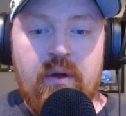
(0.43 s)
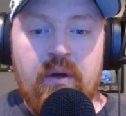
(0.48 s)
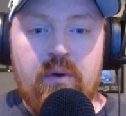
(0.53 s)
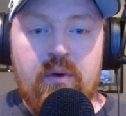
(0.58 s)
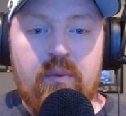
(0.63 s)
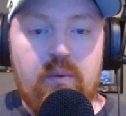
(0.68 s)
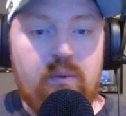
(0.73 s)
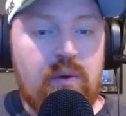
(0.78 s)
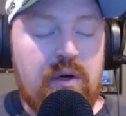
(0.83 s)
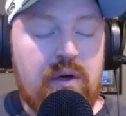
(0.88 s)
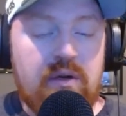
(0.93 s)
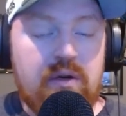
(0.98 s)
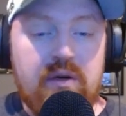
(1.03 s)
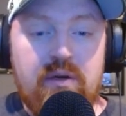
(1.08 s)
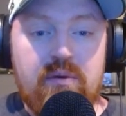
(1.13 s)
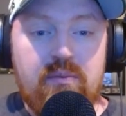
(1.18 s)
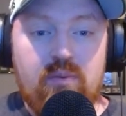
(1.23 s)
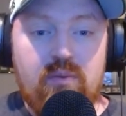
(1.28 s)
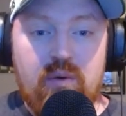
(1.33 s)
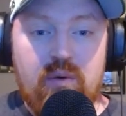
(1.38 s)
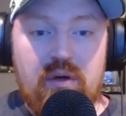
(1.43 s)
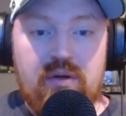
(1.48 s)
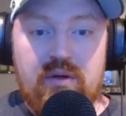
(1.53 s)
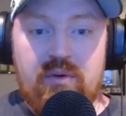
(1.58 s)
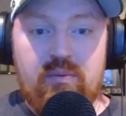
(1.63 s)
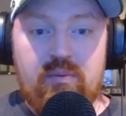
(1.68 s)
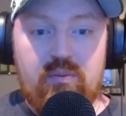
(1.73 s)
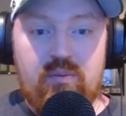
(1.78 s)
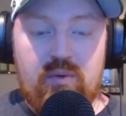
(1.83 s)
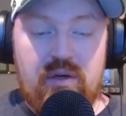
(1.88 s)
Welcome,
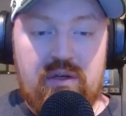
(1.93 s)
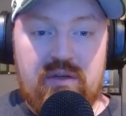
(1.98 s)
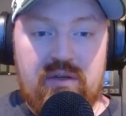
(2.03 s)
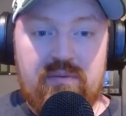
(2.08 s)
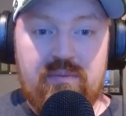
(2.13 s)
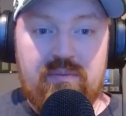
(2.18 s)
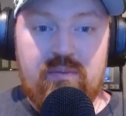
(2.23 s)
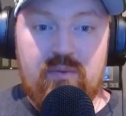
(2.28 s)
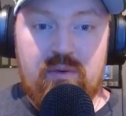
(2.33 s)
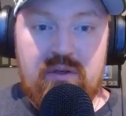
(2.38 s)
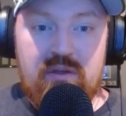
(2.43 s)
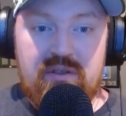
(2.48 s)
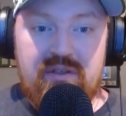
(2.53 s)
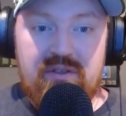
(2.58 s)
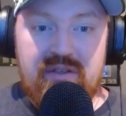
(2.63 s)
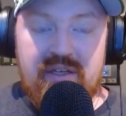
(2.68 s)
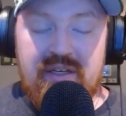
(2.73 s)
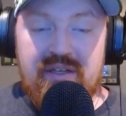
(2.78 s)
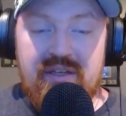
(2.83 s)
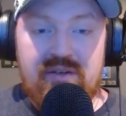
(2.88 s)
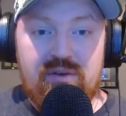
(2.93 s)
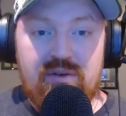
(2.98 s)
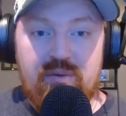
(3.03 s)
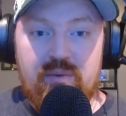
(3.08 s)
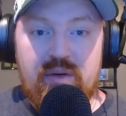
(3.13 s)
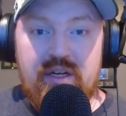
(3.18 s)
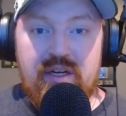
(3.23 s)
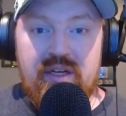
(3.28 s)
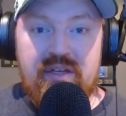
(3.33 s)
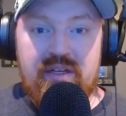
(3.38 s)
welcome, welcome once again to
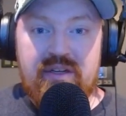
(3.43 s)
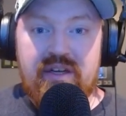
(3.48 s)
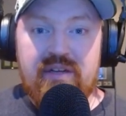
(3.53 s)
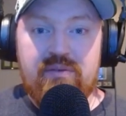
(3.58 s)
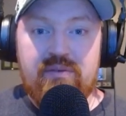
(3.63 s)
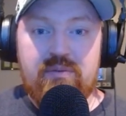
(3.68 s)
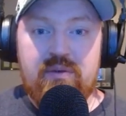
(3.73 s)
Reddit Takes,